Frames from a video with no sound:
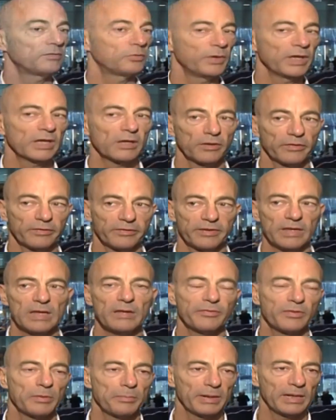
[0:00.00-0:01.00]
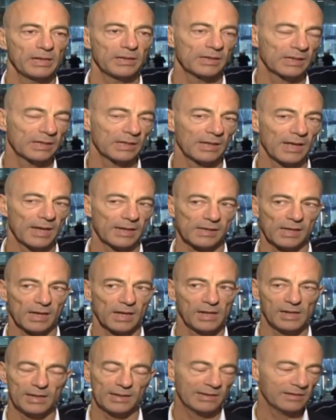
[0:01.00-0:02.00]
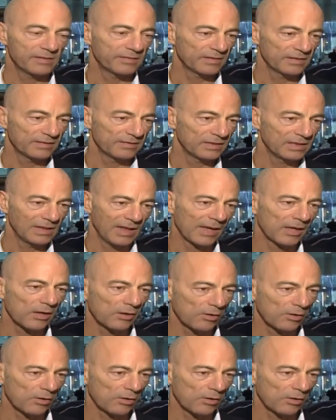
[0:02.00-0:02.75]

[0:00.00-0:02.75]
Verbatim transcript: we conceived the building like a little city, like a